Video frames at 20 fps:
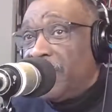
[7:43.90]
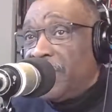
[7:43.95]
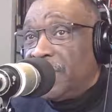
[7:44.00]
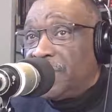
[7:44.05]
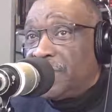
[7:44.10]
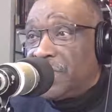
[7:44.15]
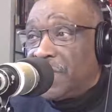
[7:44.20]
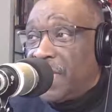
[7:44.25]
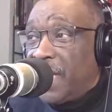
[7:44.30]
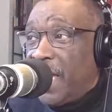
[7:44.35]
in
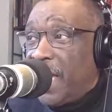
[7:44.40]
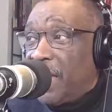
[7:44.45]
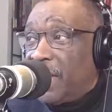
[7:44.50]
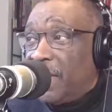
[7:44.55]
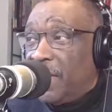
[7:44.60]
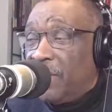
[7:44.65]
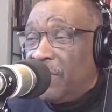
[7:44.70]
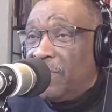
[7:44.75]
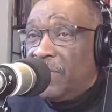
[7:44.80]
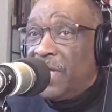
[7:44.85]

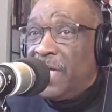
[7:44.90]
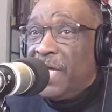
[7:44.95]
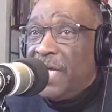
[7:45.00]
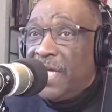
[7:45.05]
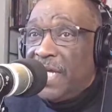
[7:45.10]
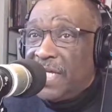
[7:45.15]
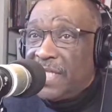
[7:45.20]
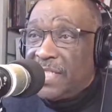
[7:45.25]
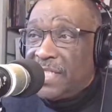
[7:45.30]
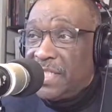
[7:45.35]
Chicago,
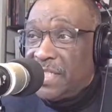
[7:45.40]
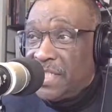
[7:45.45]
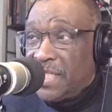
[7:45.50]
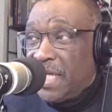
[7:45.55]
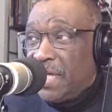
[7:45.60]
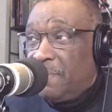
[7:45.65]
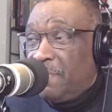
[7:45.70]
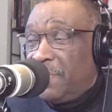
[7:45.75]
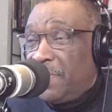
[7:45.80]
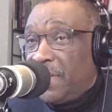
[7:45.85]
it's the
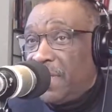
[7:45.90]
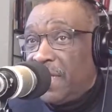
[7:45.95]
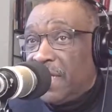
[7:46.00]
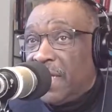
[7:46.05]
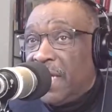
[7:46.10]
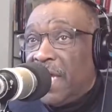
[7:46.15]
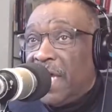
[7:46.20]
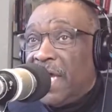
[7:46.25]
same thing.